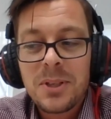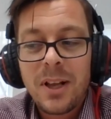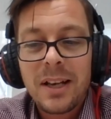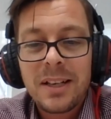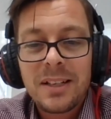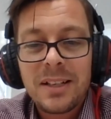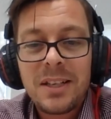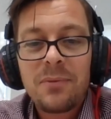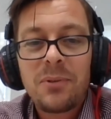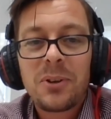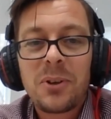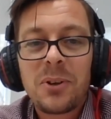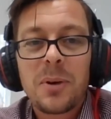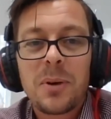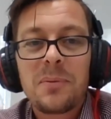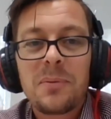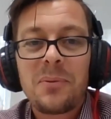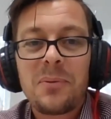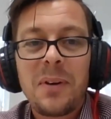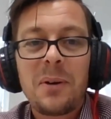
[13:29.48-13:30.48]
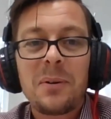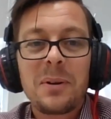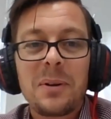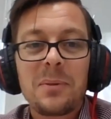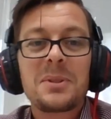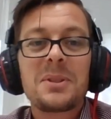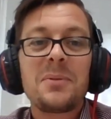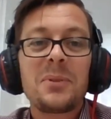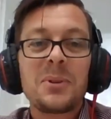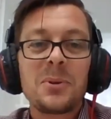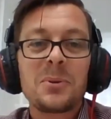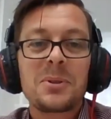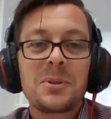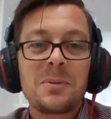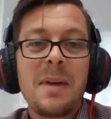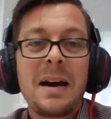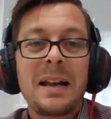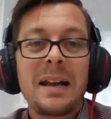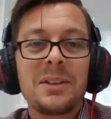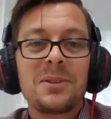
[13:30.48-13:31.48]
as much as it was like difficult, it
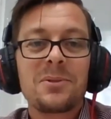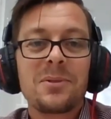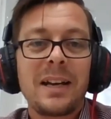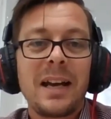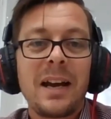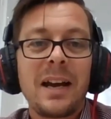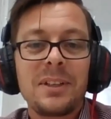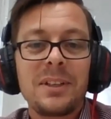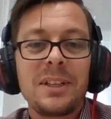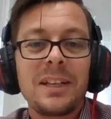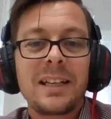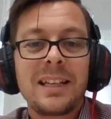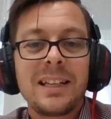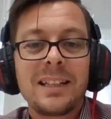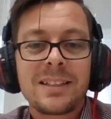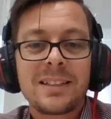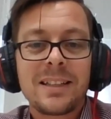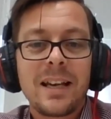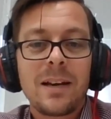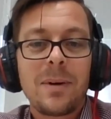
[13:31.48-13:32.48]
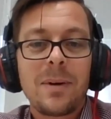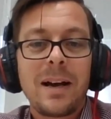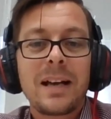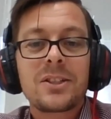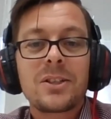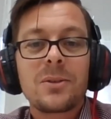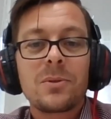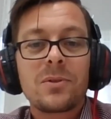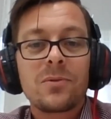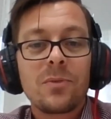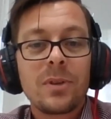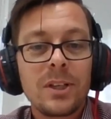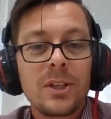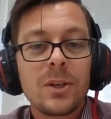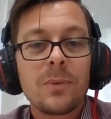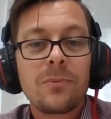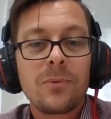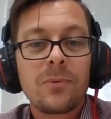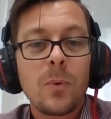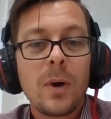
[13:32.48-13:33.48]
was difficult to manage, right, having your kids
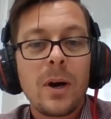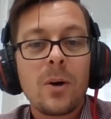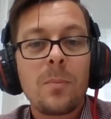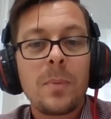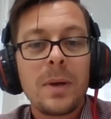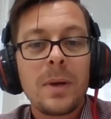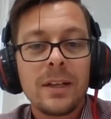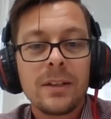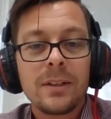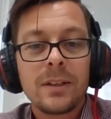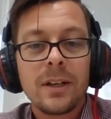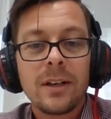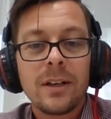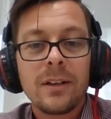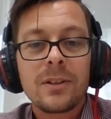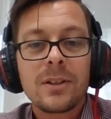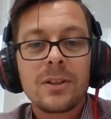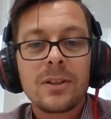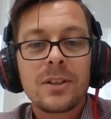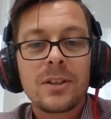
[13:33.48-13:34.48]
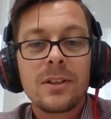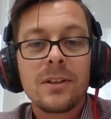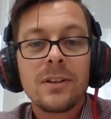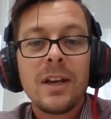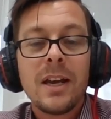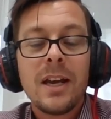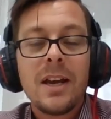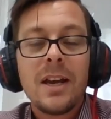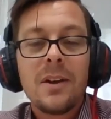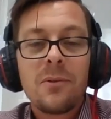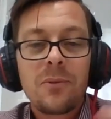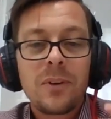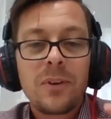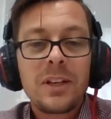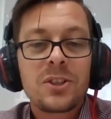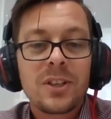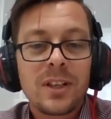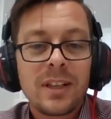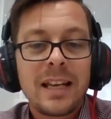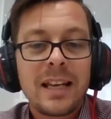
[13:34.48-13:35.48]
there, but actually it was really good for well-being, because
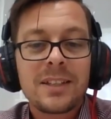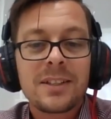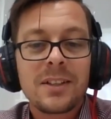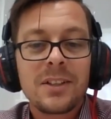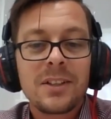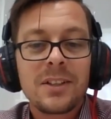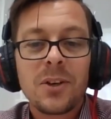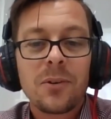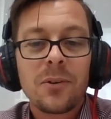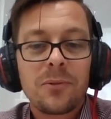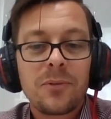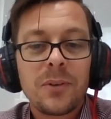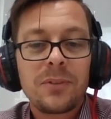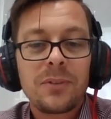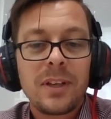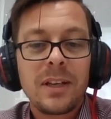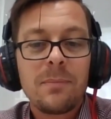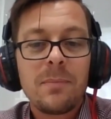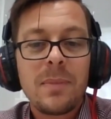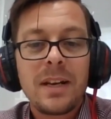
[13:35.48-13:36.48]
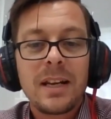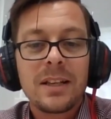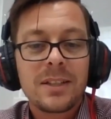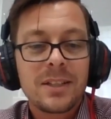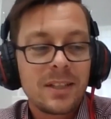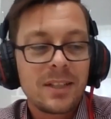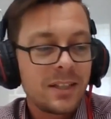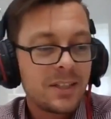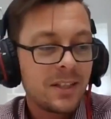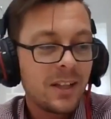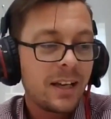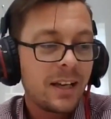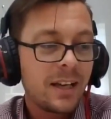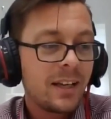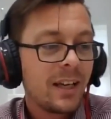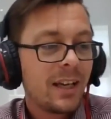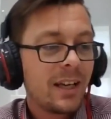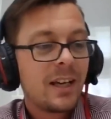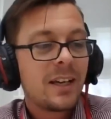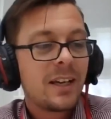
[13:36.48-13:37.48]
you finish your lesson, you got 15
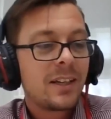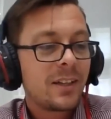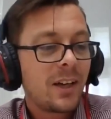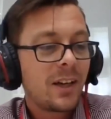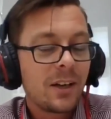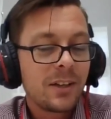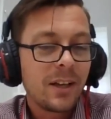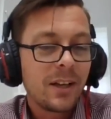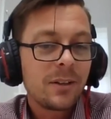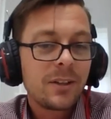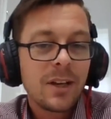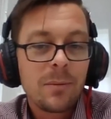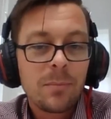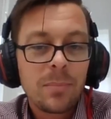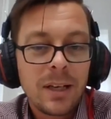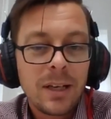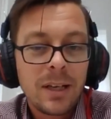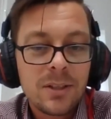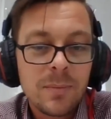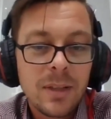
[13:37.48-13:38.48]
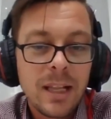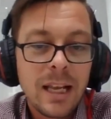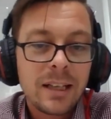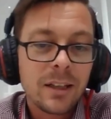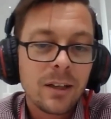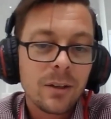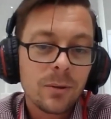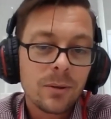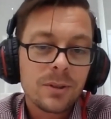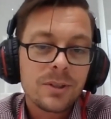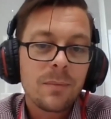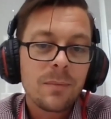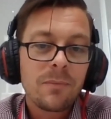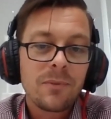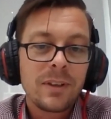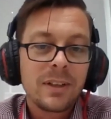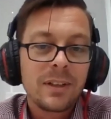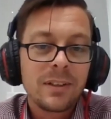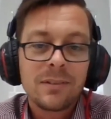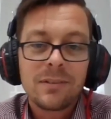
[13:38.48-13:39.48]
minutes, and it's like, I don't know, go and play
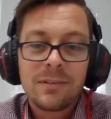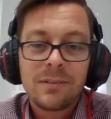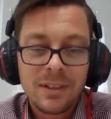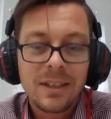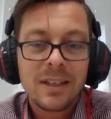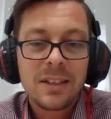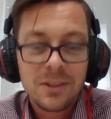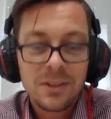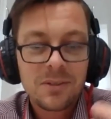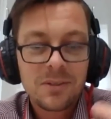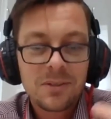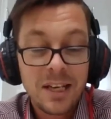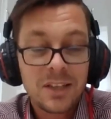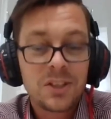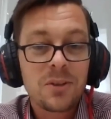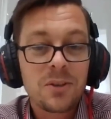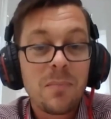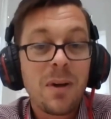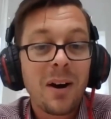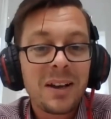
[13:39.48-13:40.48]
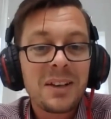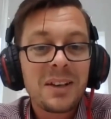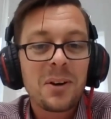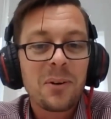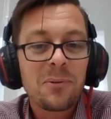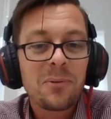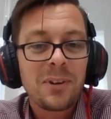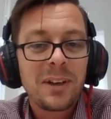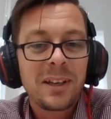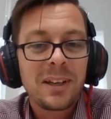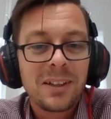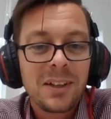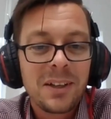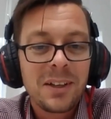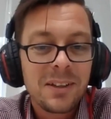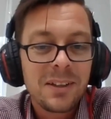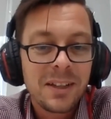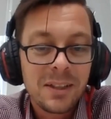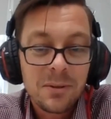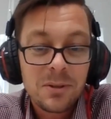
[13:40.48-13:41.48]
some Lego or something, and it takes your
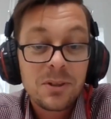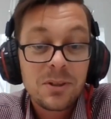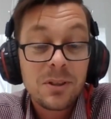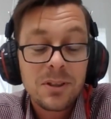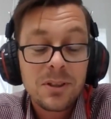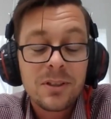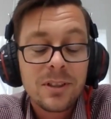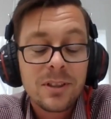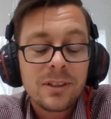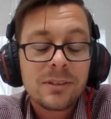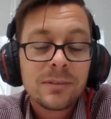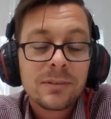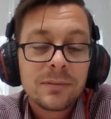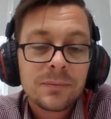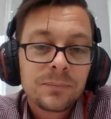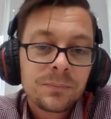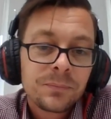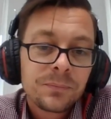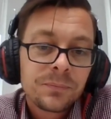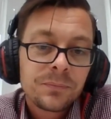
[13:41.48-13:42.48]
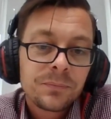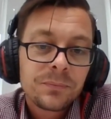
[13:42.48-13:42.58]
mind off it, kind of thing. It's good.